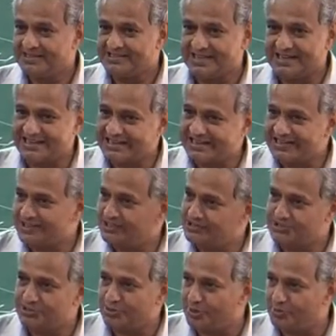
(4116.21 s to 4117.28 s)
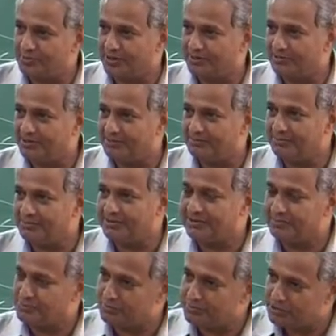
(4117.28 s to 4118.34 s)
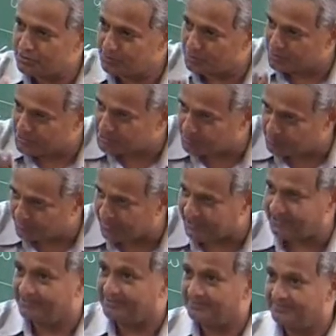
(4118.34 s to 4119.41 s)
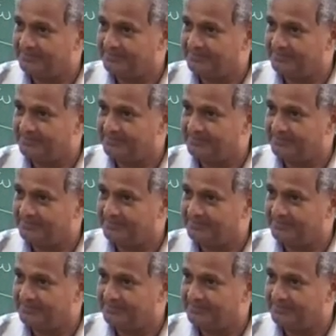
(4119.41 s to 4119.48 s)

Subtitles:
Centrally hinged, no problem, but the moment you put a spring,